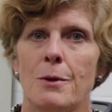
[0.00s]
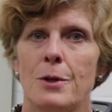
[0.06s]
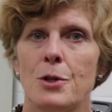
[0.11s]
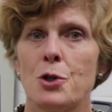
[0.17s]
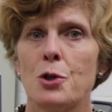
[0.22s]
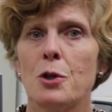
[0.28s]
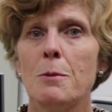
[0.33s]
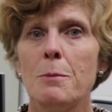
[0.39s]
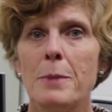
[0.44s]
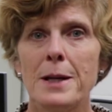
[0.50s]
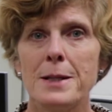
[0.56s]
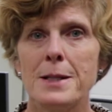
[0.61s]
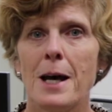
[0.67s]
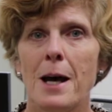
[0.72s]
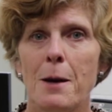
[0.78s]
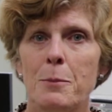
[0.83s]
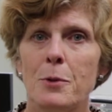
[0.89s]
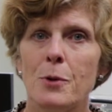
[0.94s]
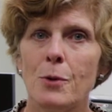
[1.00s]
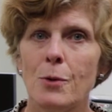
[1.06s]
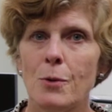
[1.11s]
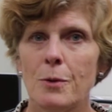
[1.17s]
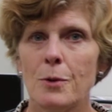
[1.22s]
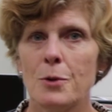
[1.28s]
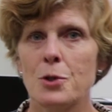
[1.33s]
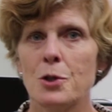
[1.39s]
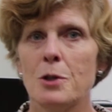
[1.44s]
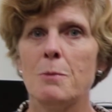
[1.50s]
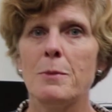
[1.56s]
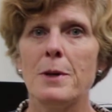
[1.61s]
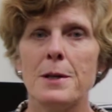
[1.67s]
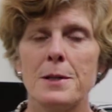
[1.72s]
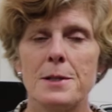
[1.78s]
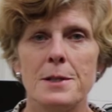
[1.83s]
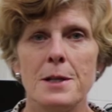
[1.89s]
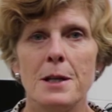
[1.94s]
It shouldn't be taboo. There shouldn't
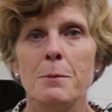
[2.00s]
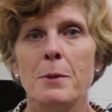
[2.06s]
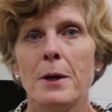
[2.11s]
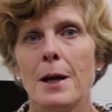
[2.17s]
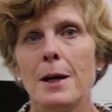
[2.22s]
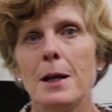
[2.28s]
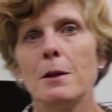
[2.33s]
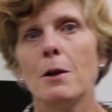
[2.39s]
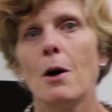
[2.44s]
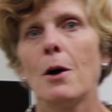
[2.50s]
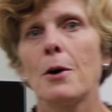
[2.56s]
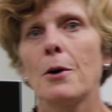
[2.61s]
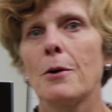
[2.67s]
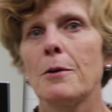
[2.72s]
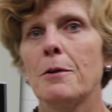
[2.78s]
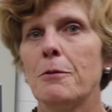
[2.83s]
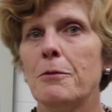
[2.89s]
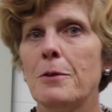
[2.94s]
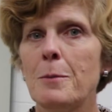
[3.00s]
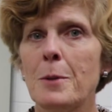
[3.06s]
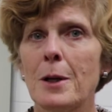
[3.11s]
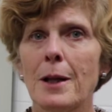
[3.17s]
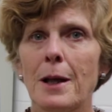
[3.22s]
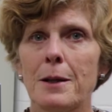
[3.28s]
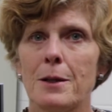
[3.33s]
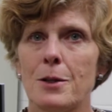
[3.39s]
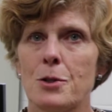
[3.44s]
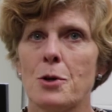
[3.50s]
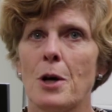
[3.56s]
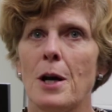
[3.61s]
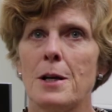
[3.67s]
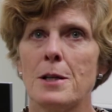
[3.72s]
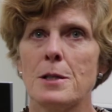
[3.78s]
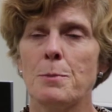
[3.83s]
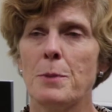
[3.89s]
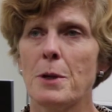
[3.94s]
be a stigma any longer. The female athlete
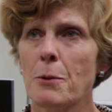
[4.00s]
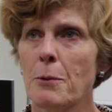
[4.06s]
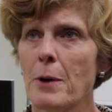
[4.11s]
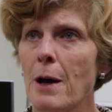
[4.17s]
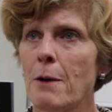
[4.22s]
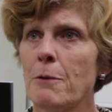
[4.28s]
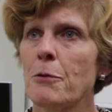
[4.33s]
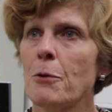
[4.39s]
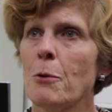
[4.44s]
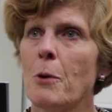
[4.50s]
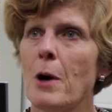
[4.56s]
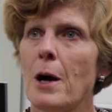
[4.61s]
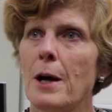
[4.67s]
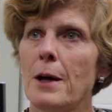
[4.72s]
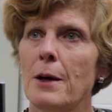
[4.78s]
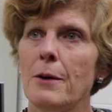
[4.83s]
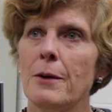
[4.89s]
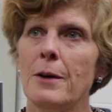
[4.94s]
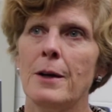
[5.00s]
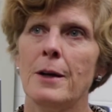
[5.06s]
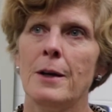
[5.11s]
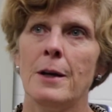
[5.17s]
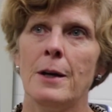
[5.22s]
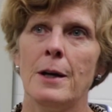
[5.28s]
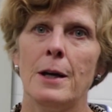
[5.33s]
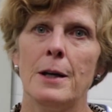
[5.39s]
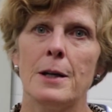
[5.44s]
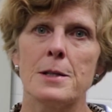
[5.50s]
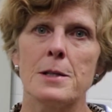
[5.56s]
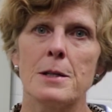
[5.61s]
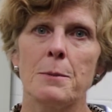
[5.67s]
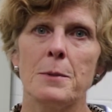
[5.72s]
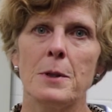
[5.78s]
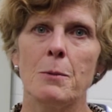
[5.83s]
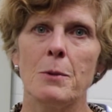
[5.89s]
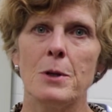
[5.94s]
triad has been around for a while, and it's
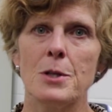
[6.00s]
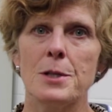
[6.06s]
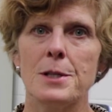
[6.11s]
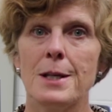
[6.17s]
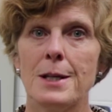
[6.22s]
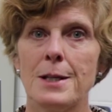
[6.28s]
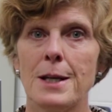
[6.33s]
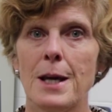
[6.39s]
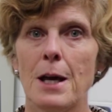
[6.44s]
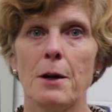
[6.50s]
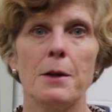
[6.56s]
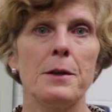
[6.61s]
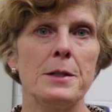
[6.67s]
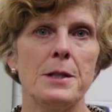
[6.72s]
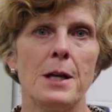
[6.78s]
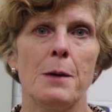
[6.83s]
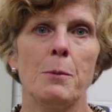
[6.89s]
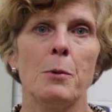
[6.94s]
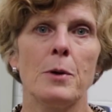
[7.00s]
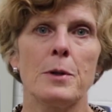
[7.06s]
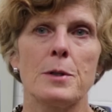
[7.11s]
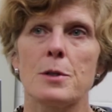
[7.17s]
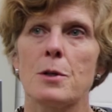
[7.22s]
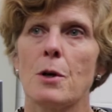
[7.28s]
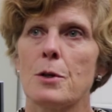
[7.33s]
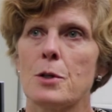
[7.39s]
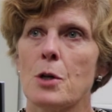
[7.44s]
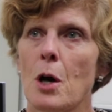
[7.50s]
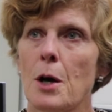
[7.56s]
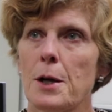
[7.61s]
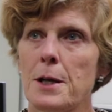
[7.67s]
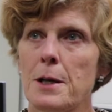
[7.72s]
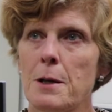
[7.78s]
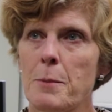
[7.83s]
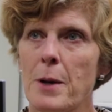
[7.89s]
something we just need to get on the table and start talking